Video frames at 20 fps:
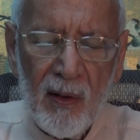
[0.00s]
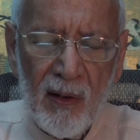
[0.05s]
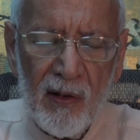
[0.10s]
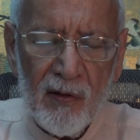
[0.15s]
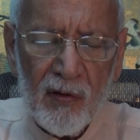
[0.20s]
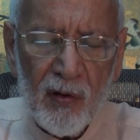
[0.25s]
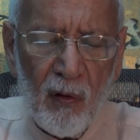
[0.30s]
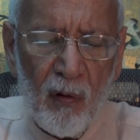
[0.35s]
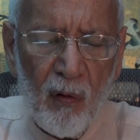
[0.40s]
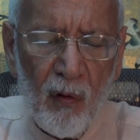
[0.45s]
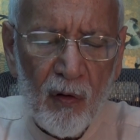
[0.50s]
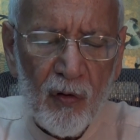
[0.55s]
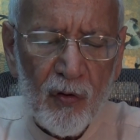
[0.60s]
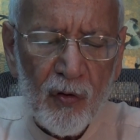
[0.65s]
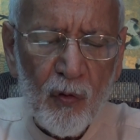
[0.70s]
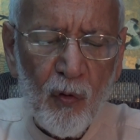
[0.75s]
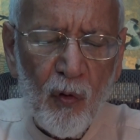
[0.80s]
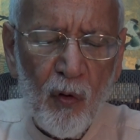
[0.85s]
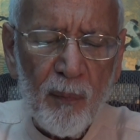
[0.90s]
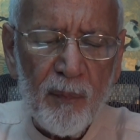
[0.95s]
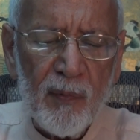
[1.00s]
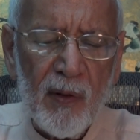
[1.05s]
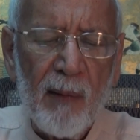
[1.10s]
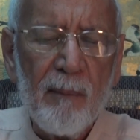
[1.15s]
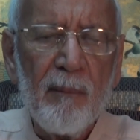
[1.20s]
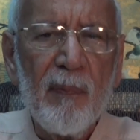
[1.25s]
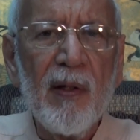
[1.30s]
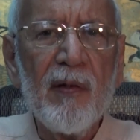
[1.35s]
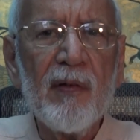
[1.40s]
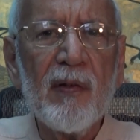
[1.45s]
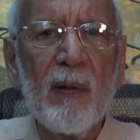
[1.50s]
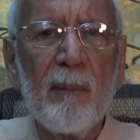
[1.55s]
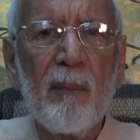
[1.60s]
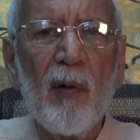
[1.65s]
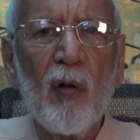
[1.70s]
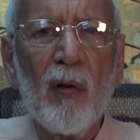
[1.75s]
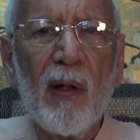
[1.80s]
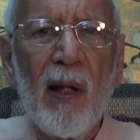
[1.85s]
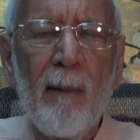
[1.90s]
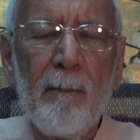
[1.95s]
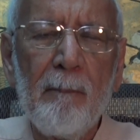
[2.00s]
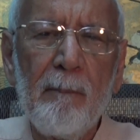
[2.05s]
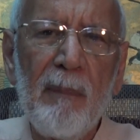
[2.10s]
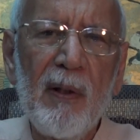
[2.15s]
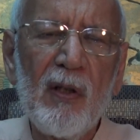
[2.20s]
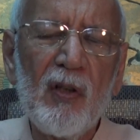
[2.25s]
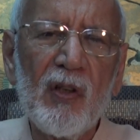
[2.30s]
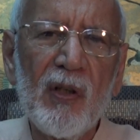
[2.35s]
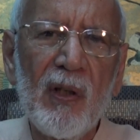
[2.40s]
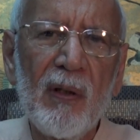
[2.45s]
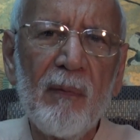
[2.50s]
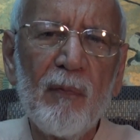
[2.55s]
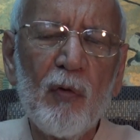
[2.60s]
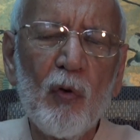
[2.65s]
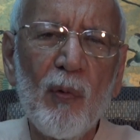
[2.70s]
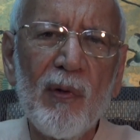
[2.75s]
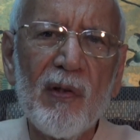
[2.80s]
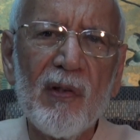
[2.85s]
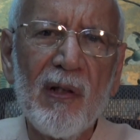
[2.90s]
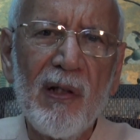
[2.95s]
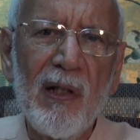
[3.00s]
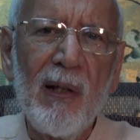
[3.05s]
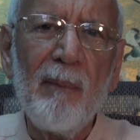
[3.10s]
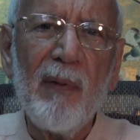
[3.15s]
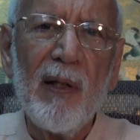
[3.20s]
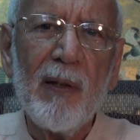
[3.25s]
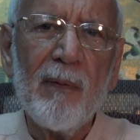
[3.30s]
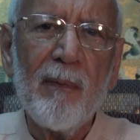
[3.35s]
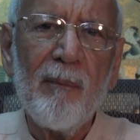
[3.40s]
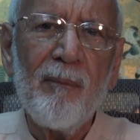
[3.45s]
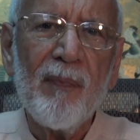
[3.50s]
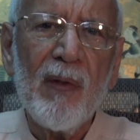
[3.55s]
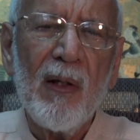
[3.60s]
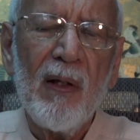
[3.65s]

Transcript: It's a horoscope that brings about ambition to its limit.